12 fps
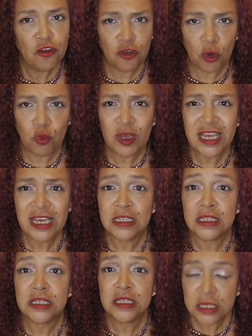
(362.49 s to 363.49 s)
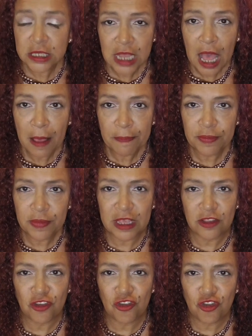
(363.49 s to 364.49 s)
so we can stop
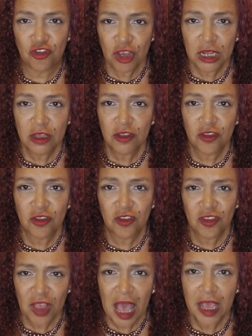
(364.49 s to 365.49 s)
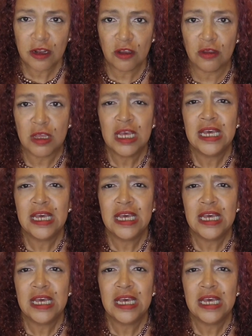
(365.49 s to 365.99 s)
this genocidal,